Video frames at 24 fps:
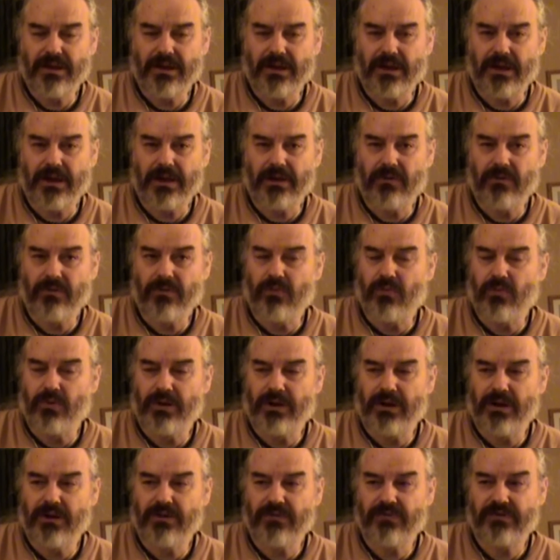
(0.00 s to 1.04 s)
I don't know what
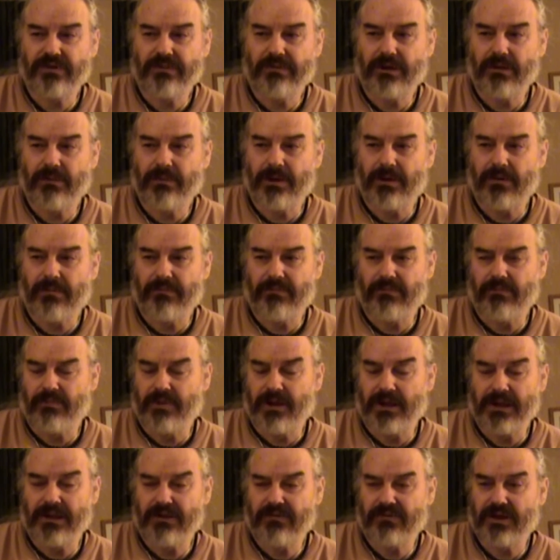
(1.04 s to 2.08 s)
it is, something about,
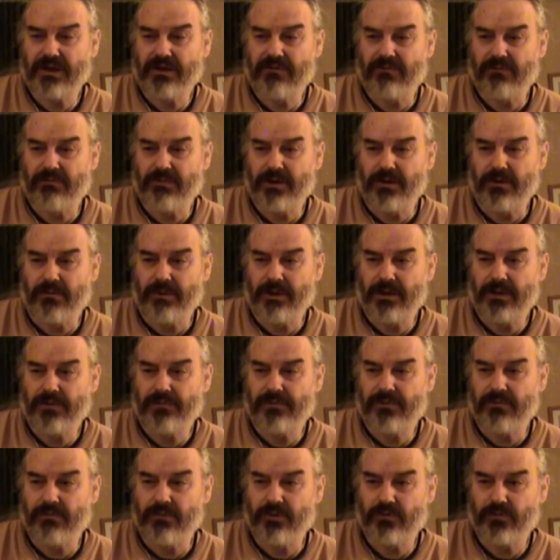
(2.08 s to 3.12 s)
I guess I have a bigger mouth
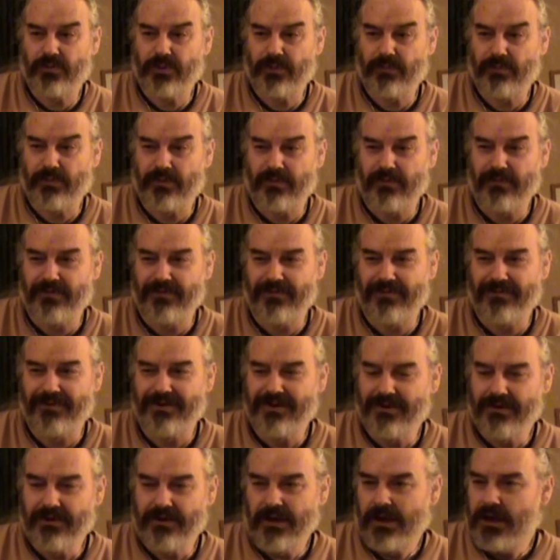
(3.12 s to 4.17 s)
than most people. And
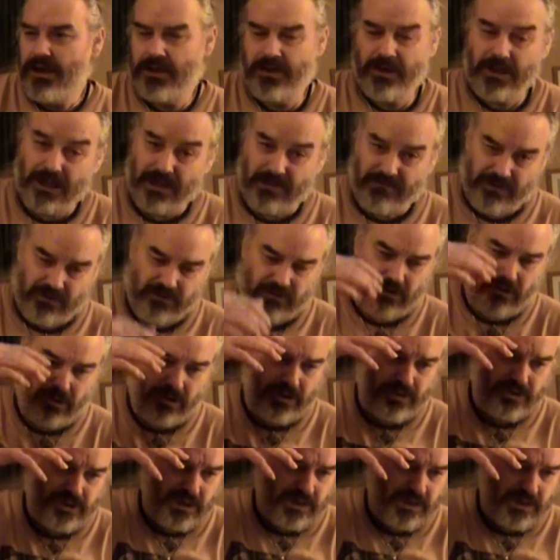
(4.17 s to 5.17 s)
then I have this large